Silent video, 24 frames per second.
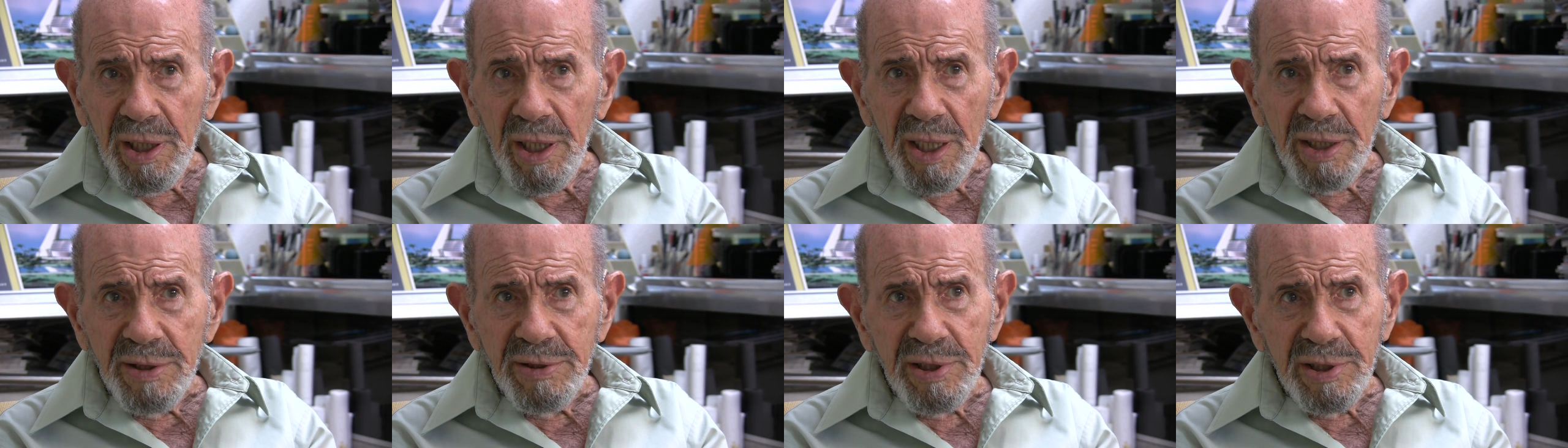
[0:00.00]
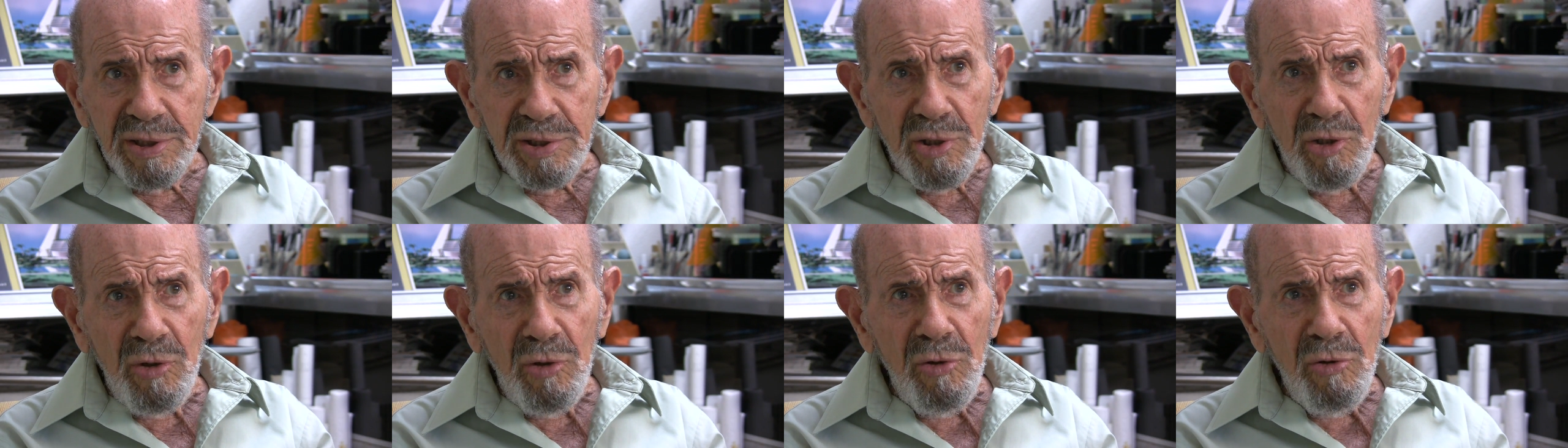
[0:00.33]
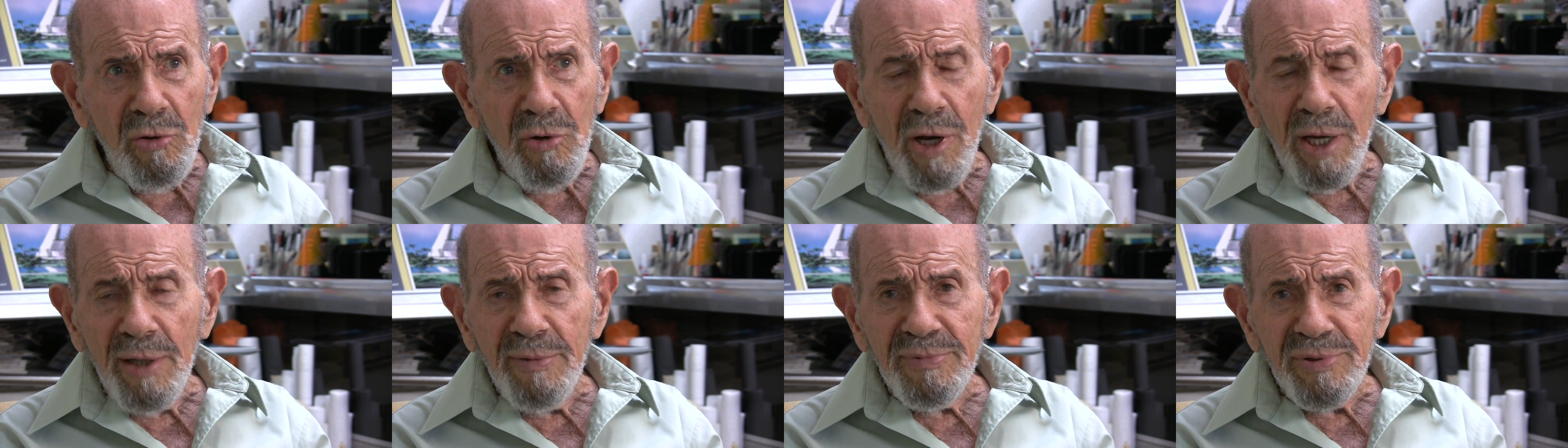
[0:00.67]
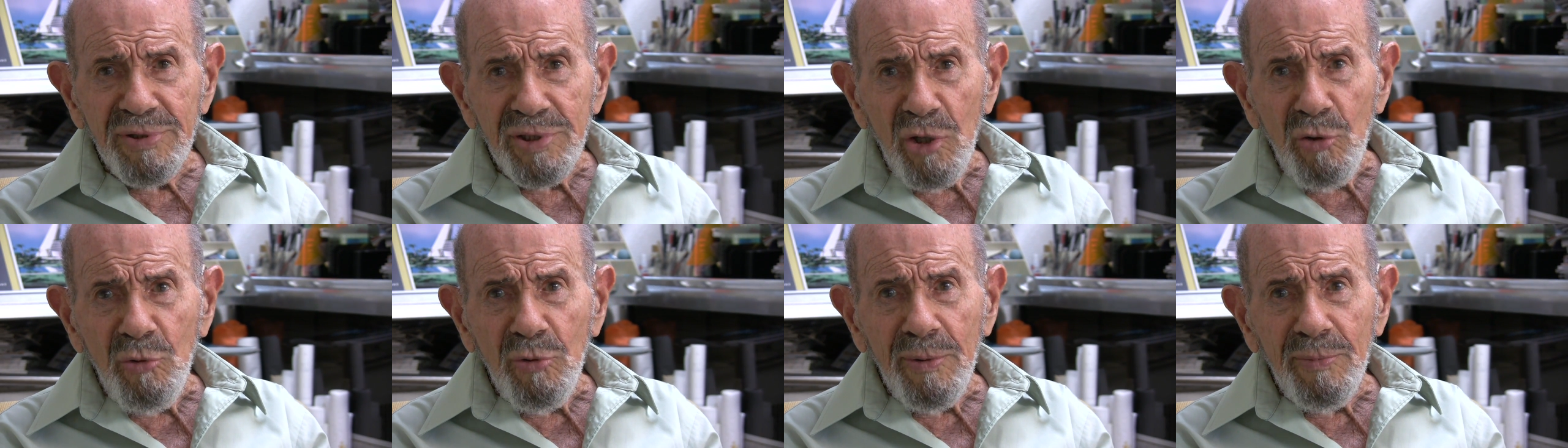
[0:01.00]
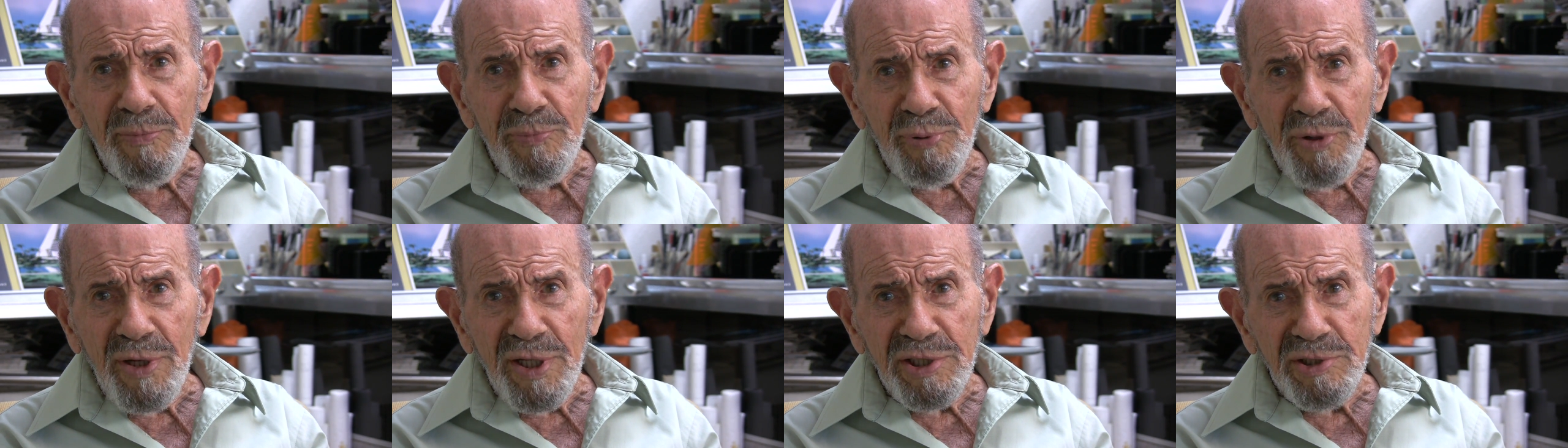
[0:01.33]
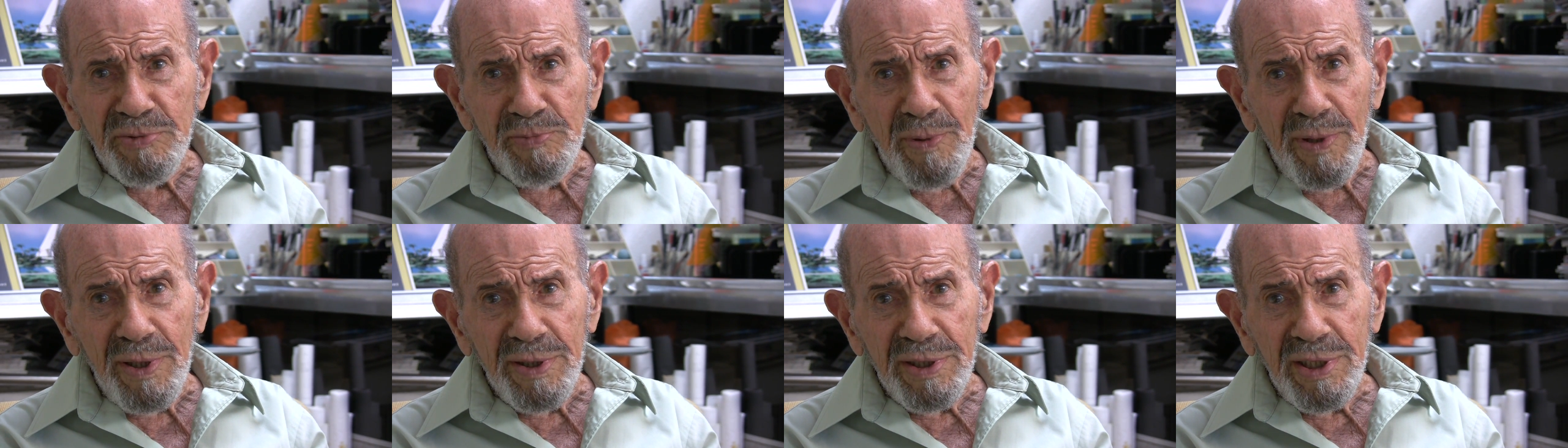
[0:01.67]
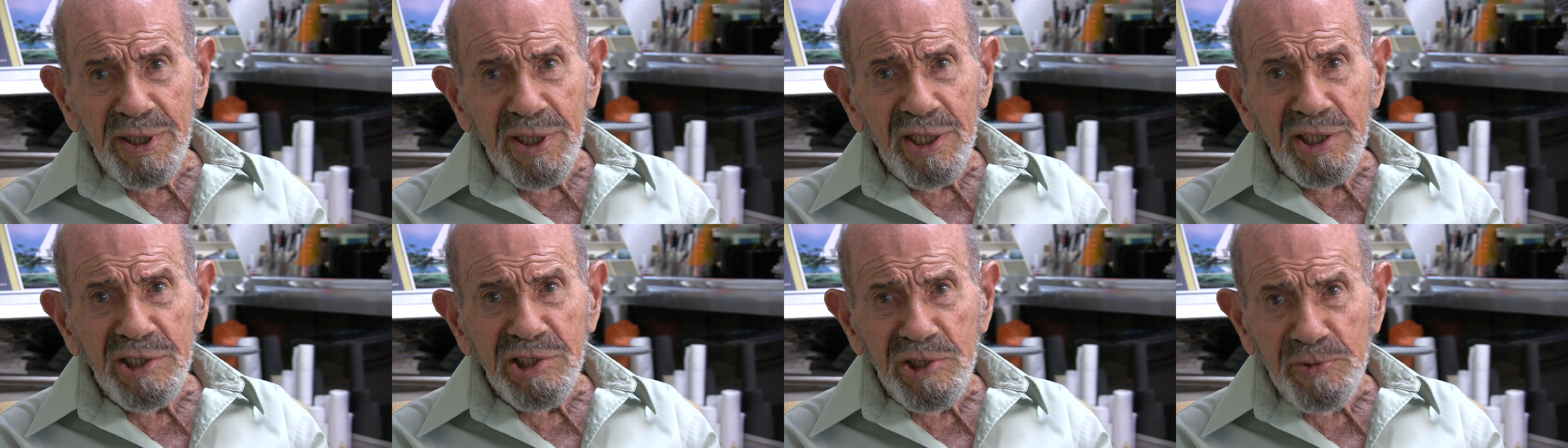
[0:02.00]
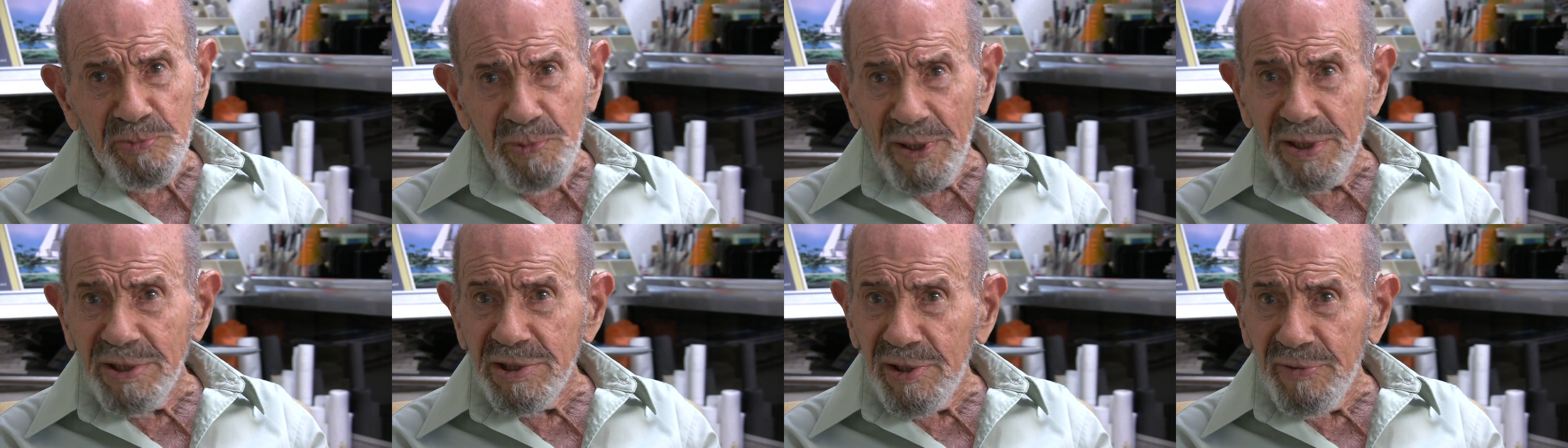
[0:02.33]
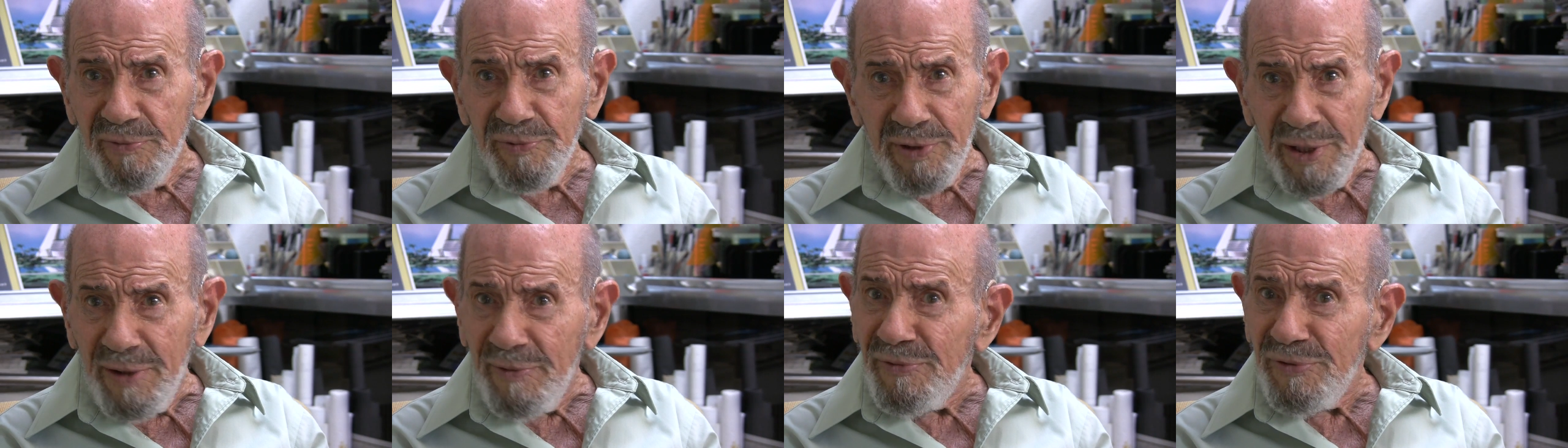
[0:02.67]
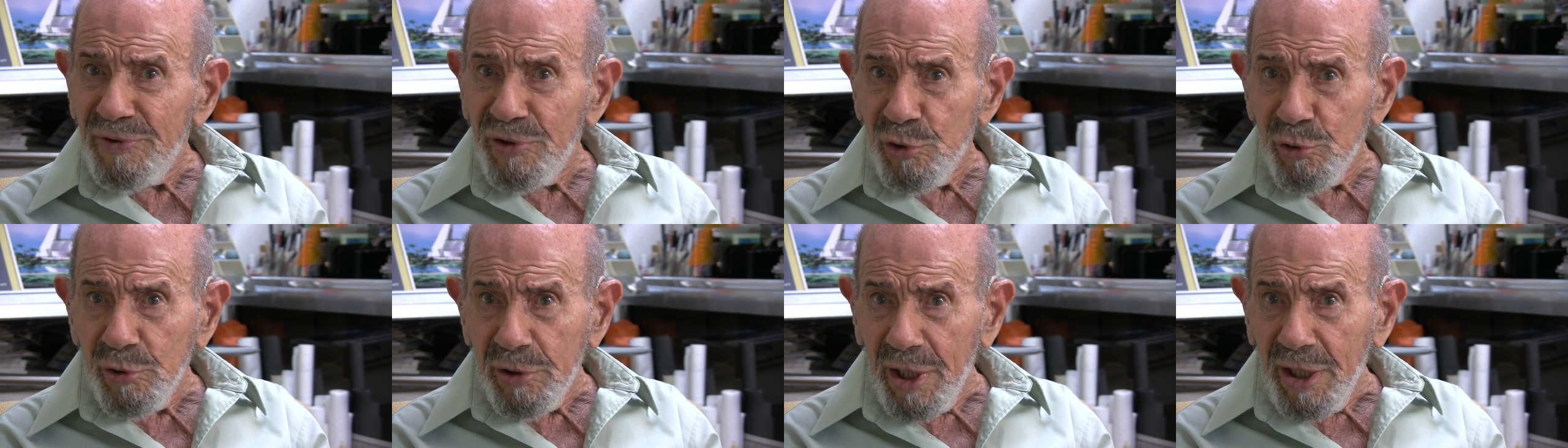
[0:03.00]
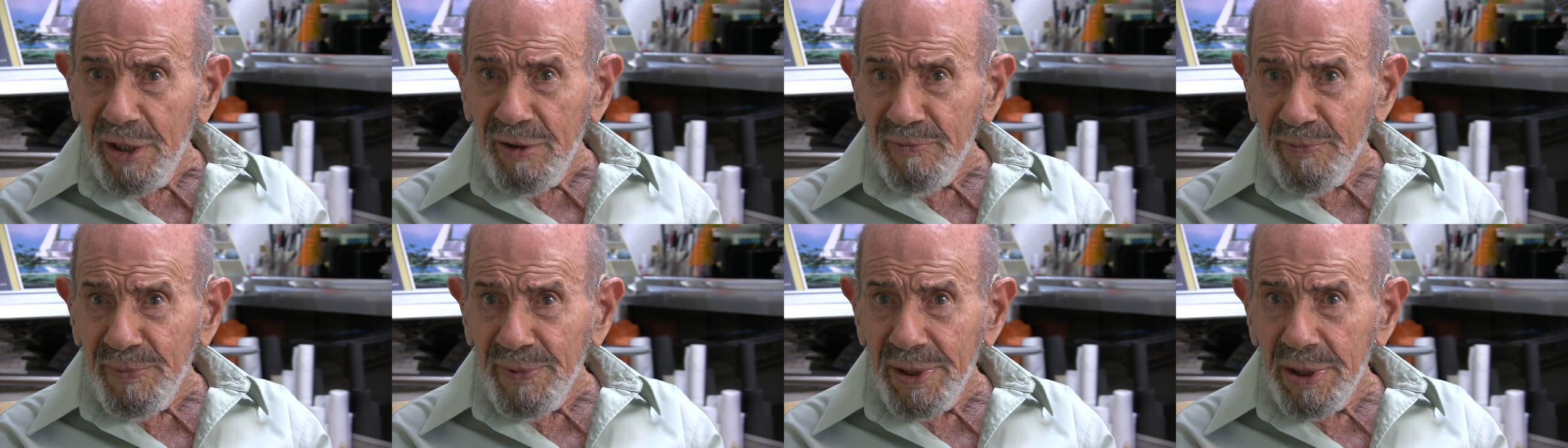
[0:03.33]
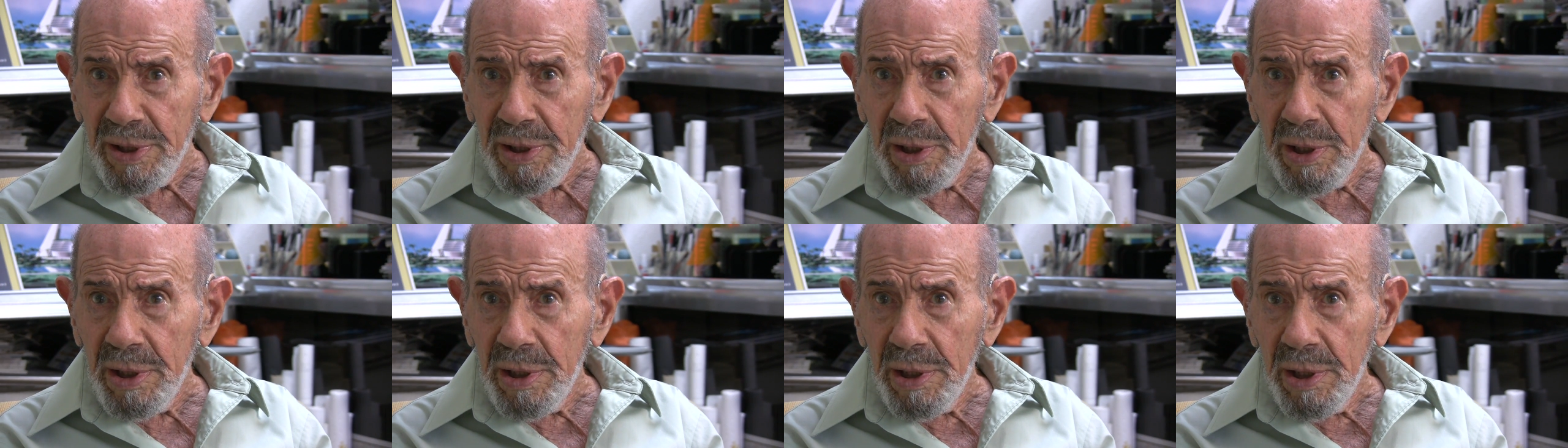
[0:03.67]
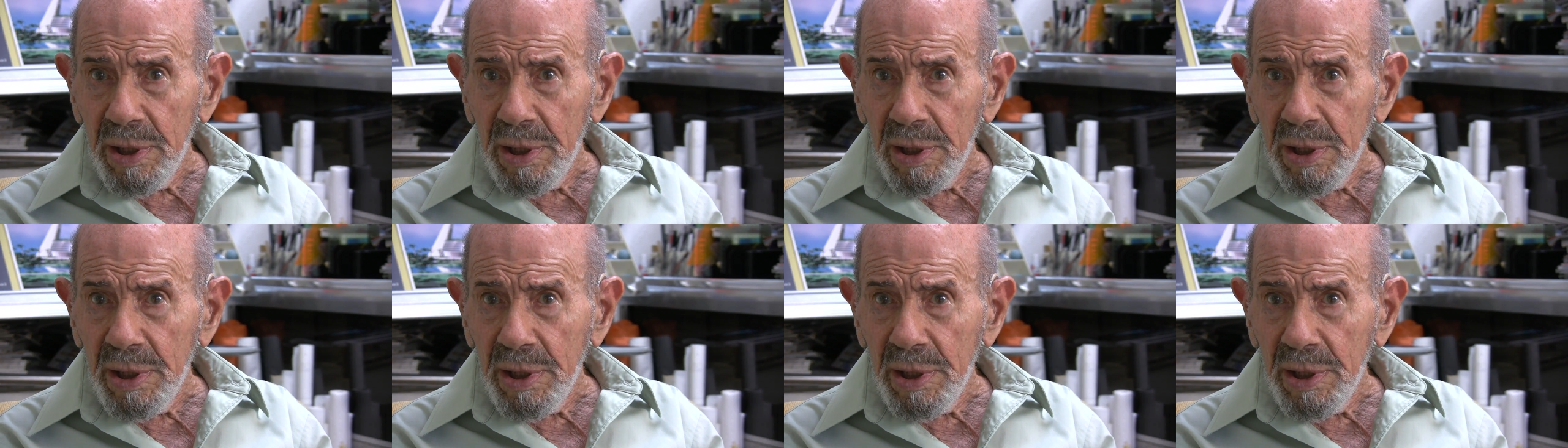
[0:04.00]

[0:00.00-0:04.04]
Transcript: and she says, oh, I'm so impressed by the expensive gift you gave me.